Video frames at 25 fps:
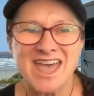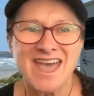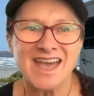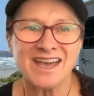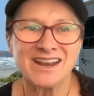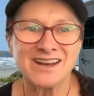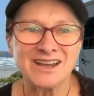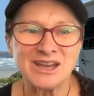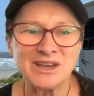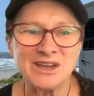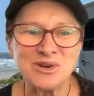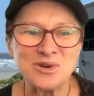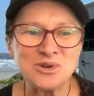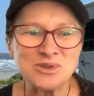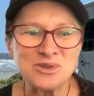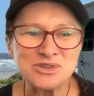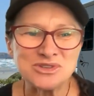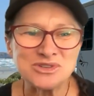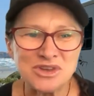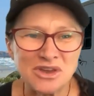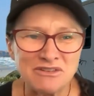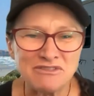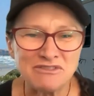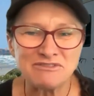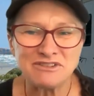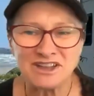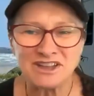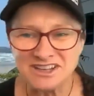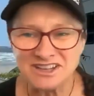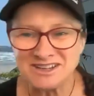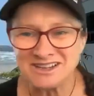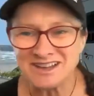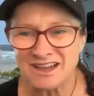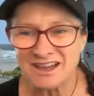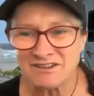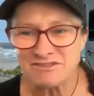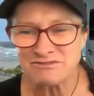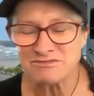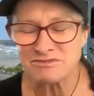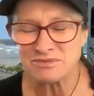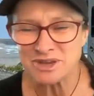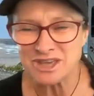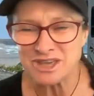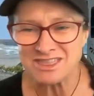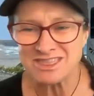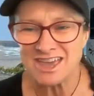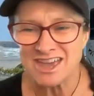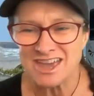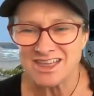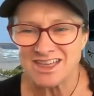And I also fell in love
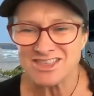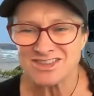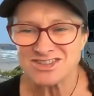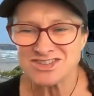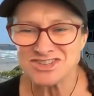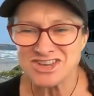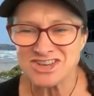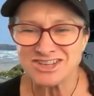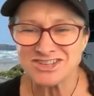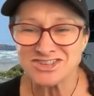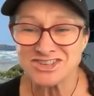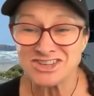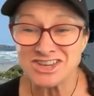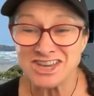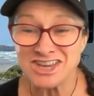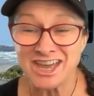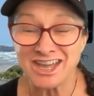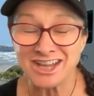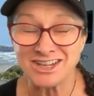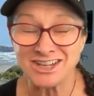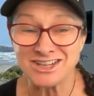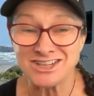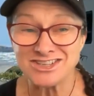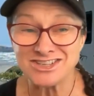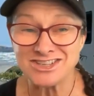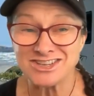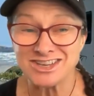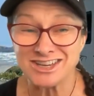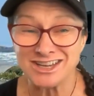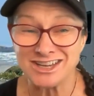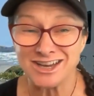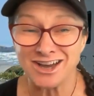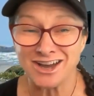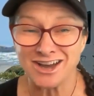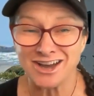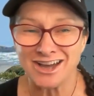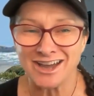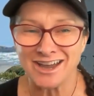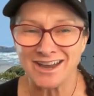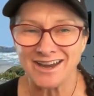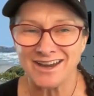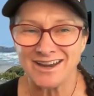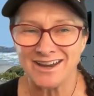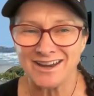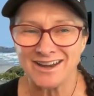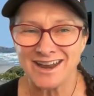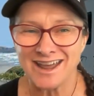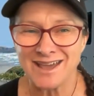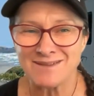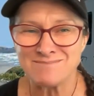with the sexy heli ski guy
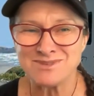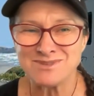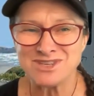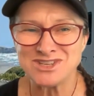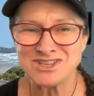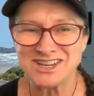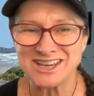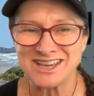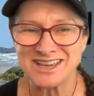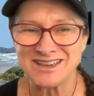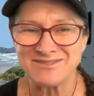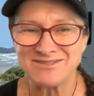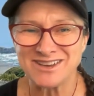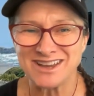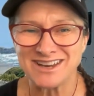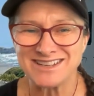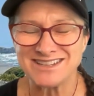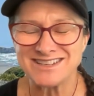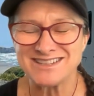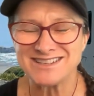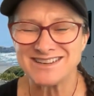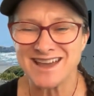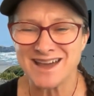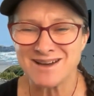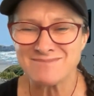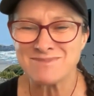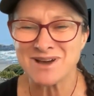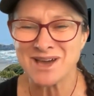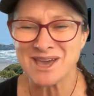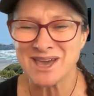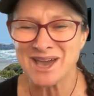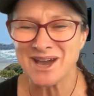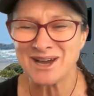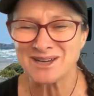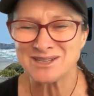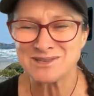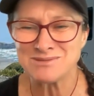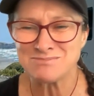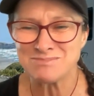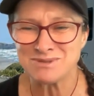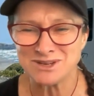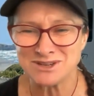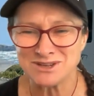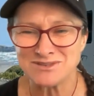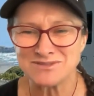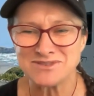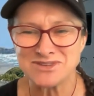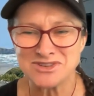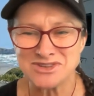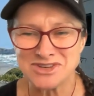named Steve, and he's now my husband
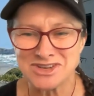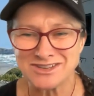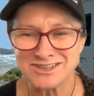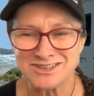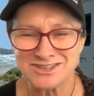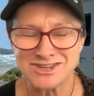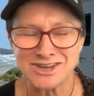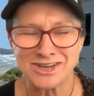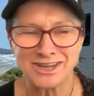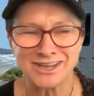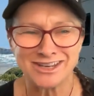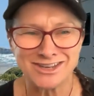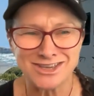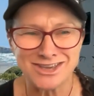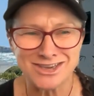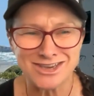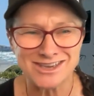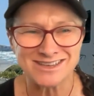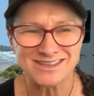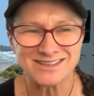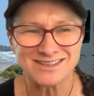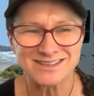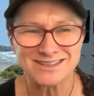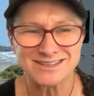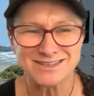of 16 years.